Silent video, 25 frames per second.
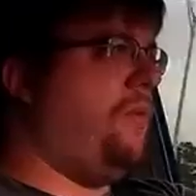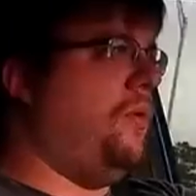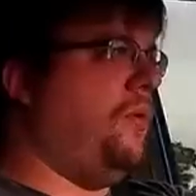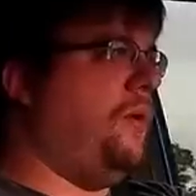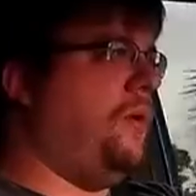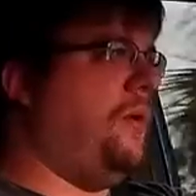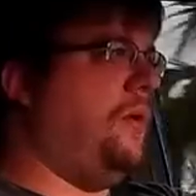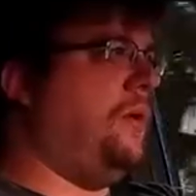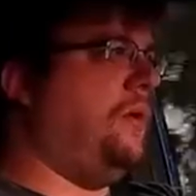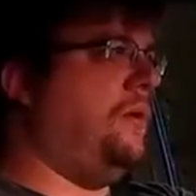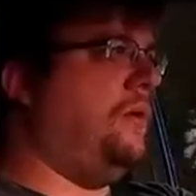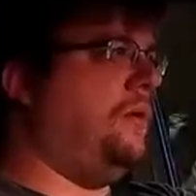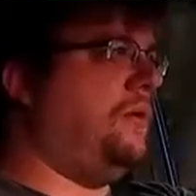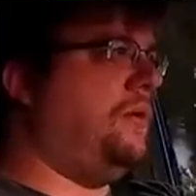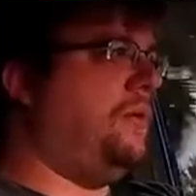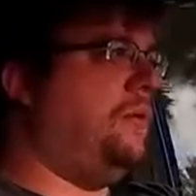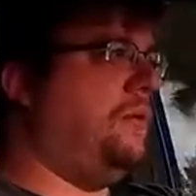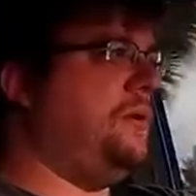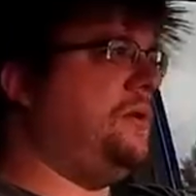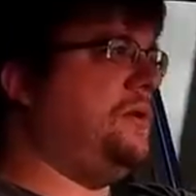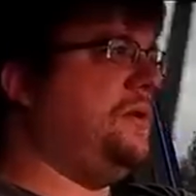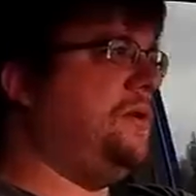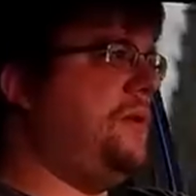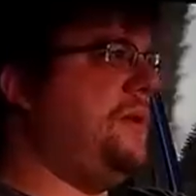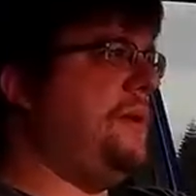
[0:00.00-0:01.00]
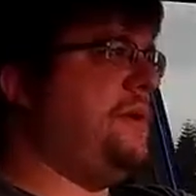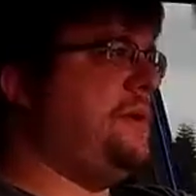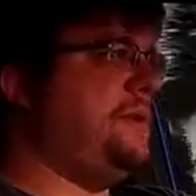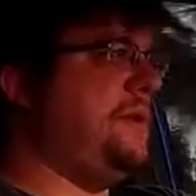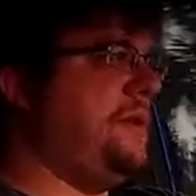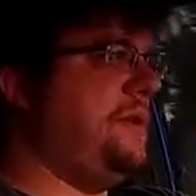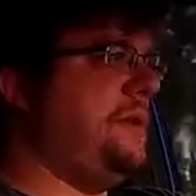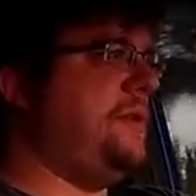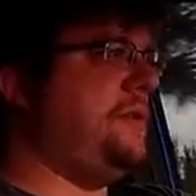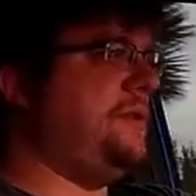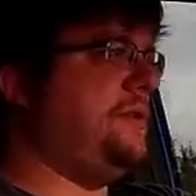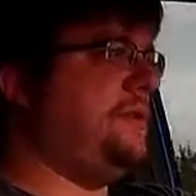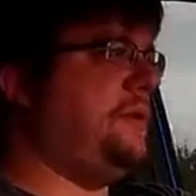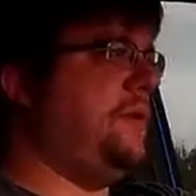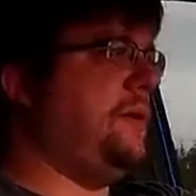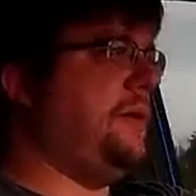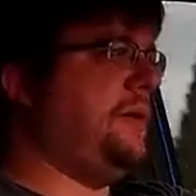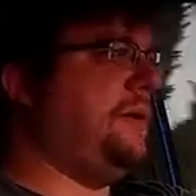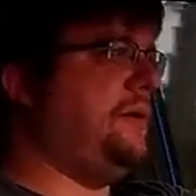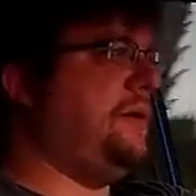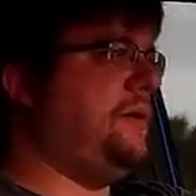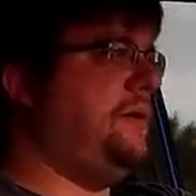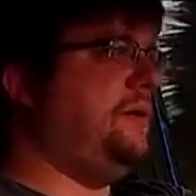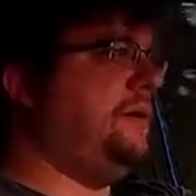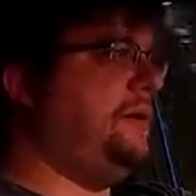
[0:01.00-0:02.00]
or or do anything of the sort
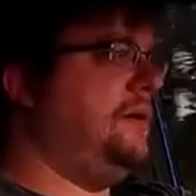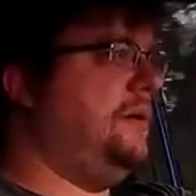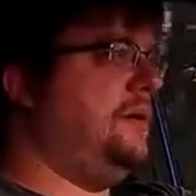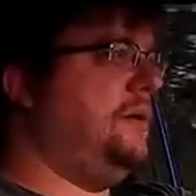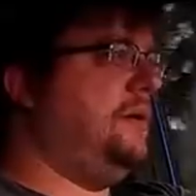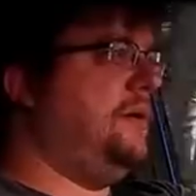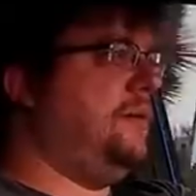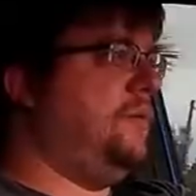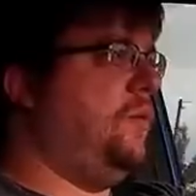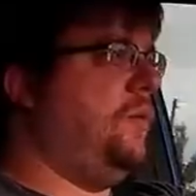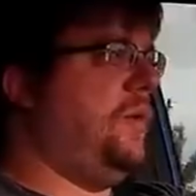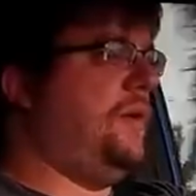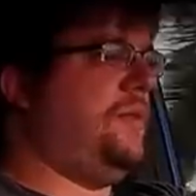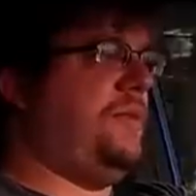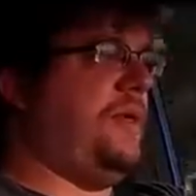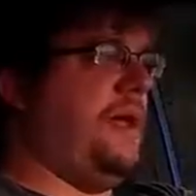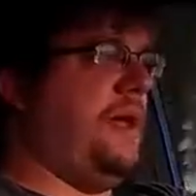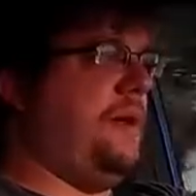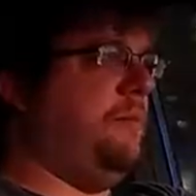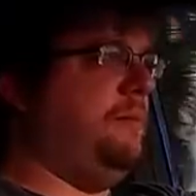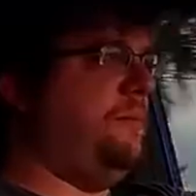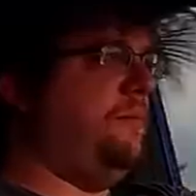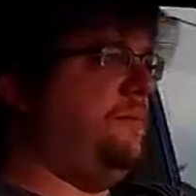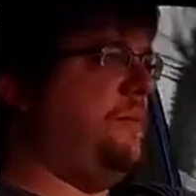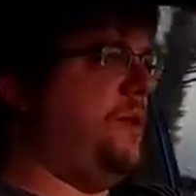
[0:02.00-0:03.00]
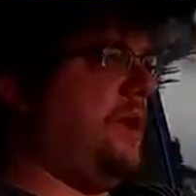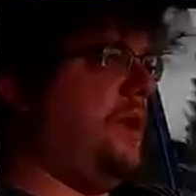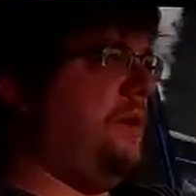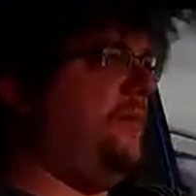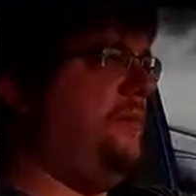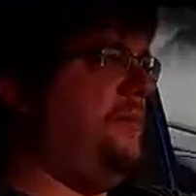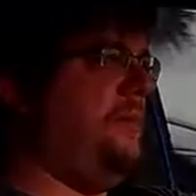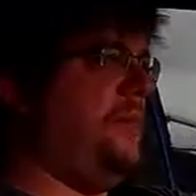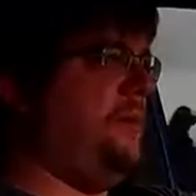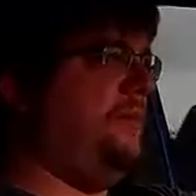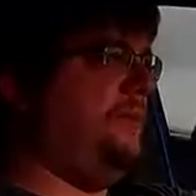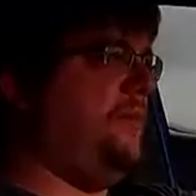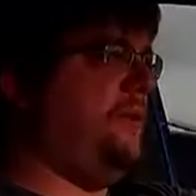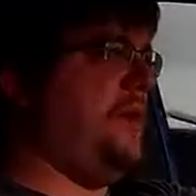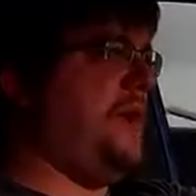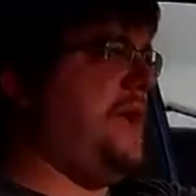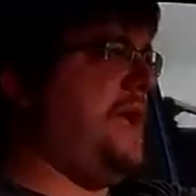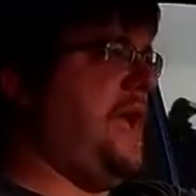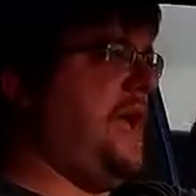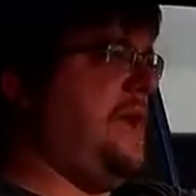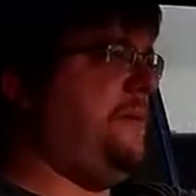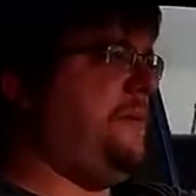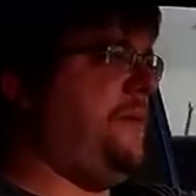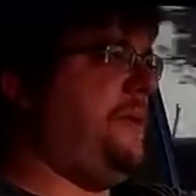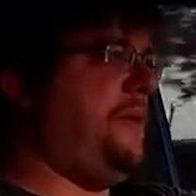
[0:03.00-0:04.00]
with them. I'm, I'm very
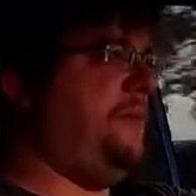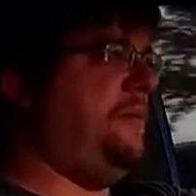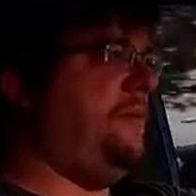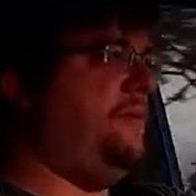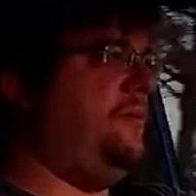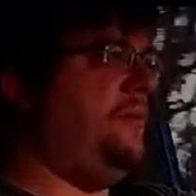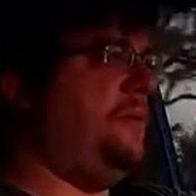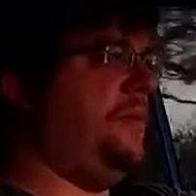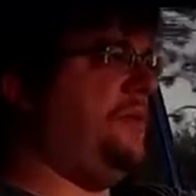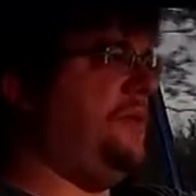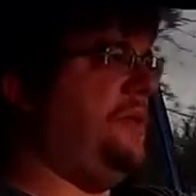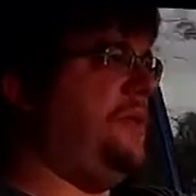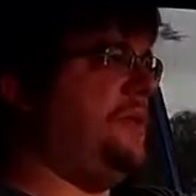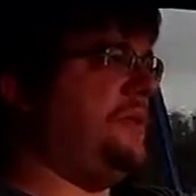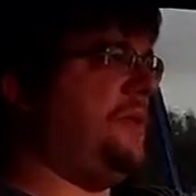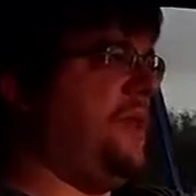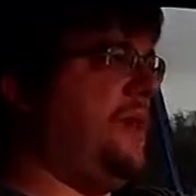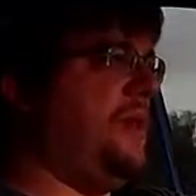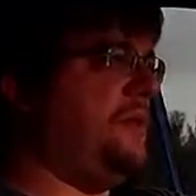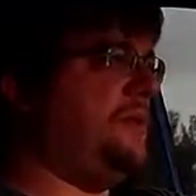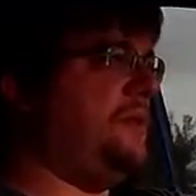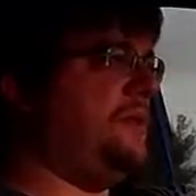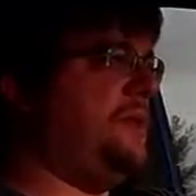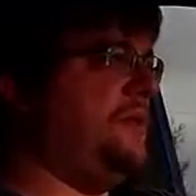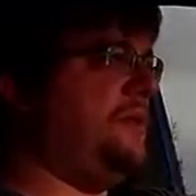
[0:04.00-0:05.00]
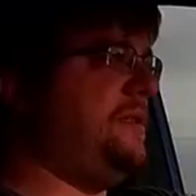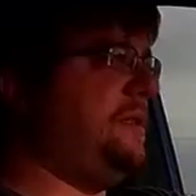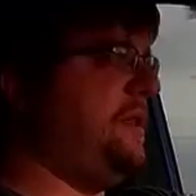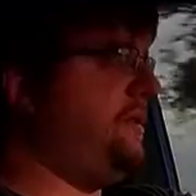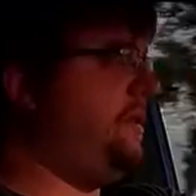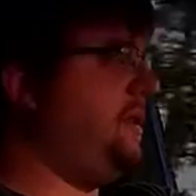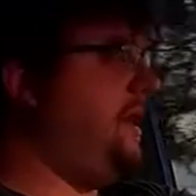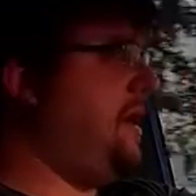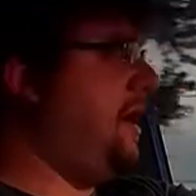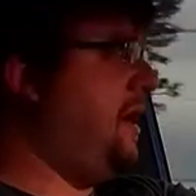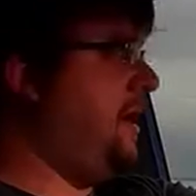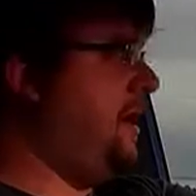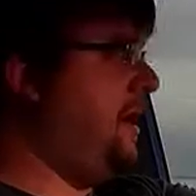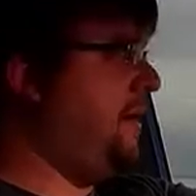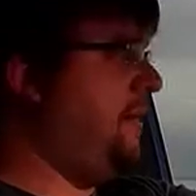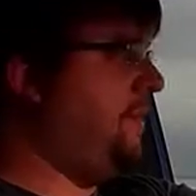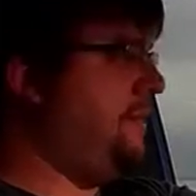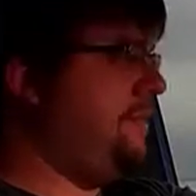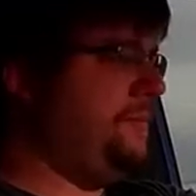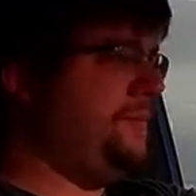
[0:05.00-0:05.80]
happy with the stock seats as they are.